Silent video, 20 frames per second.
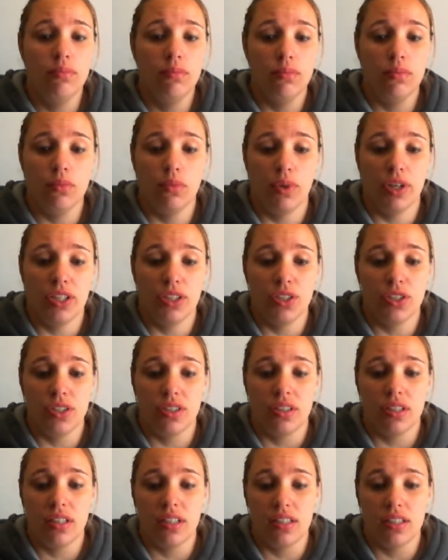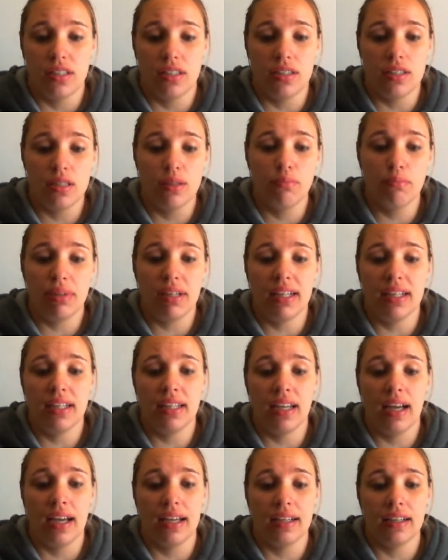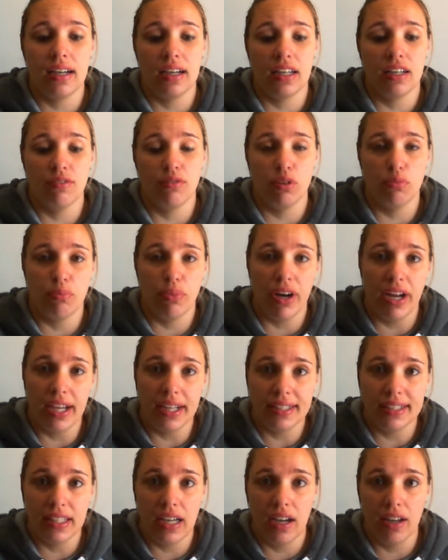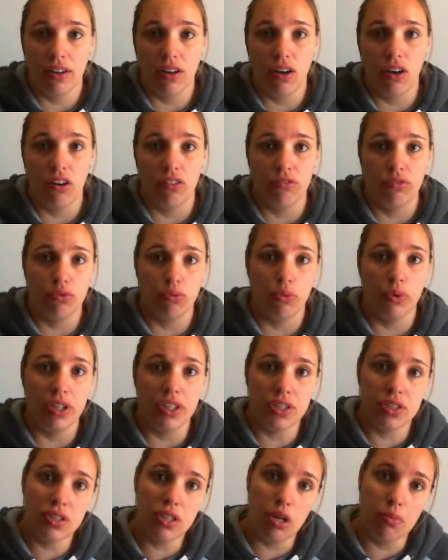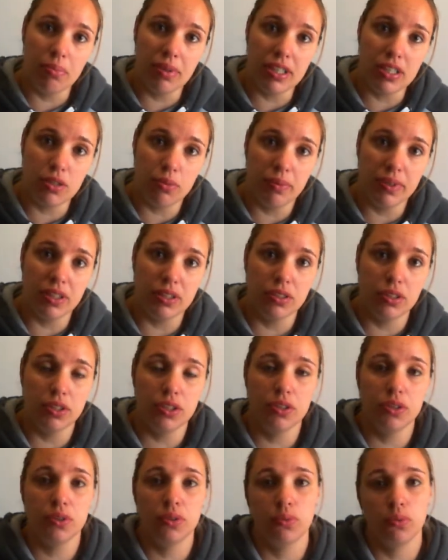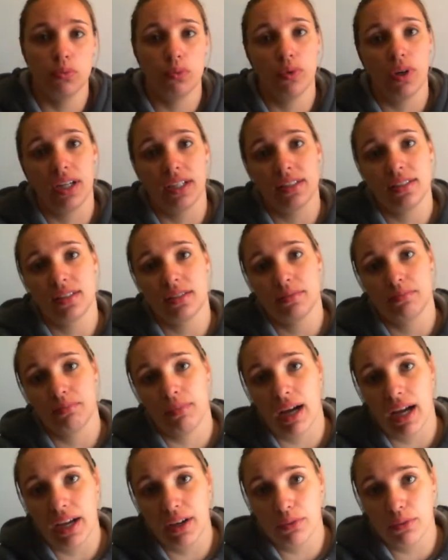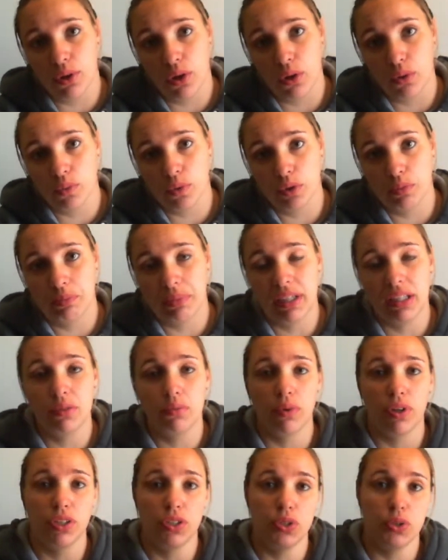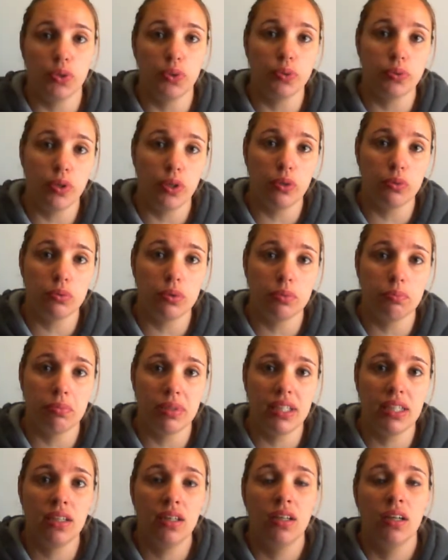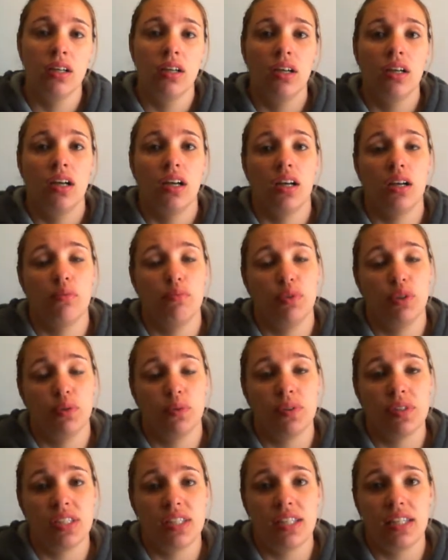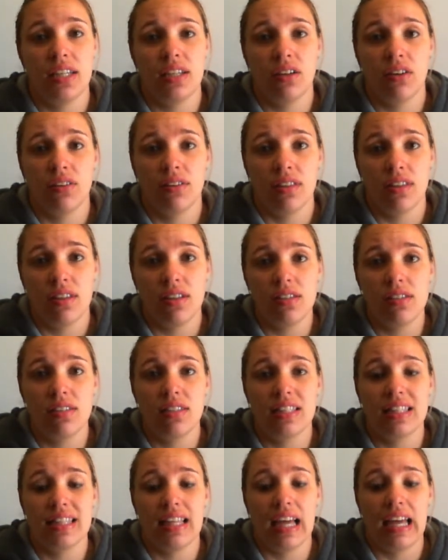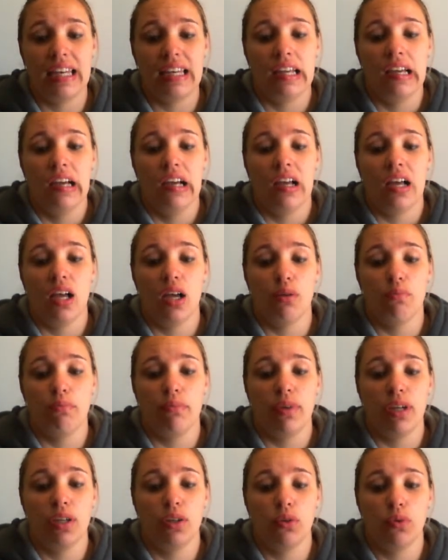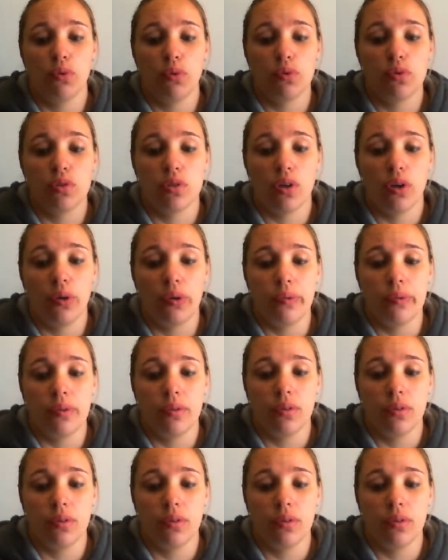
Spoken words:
which is simply like kind of a breakdown of which topics we'll do, what my role will be, what your role will be. You will see on this that it also